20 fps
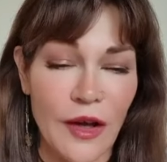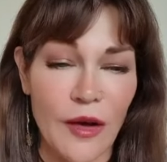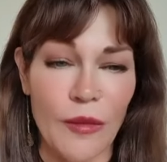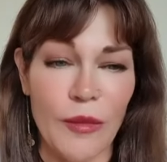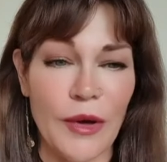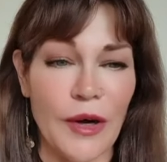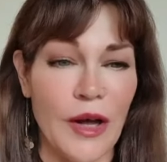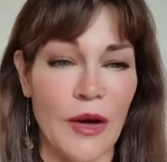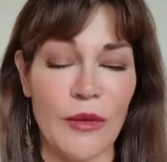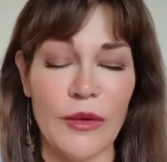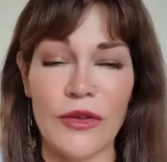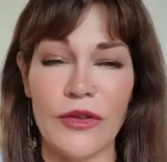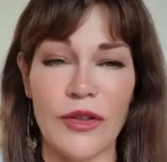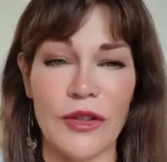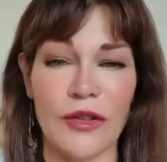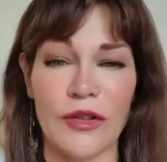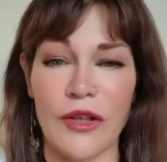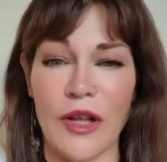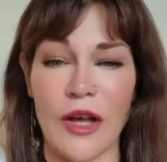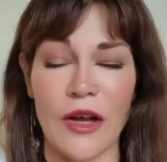but I was
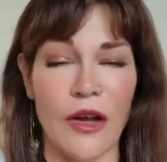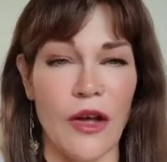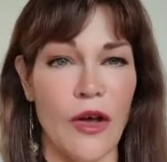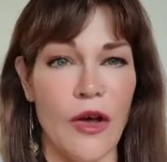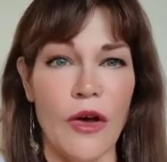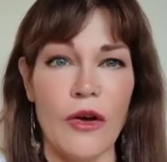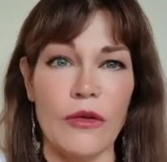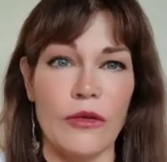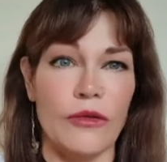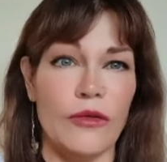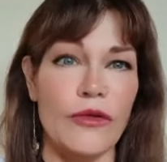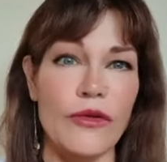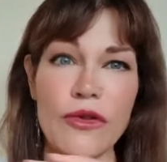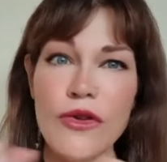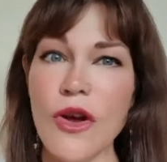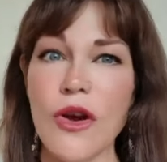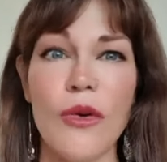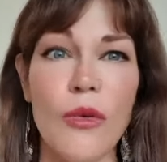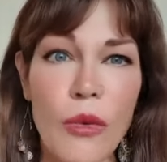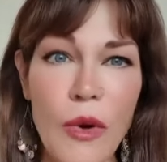just like,
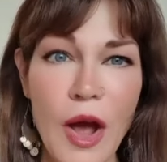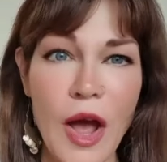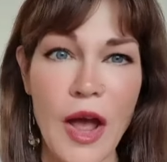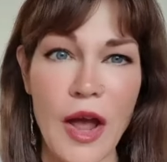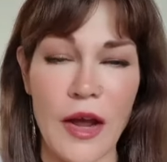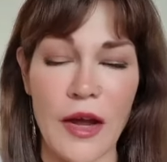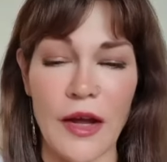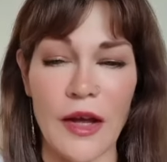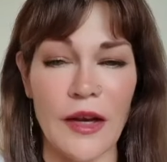no way.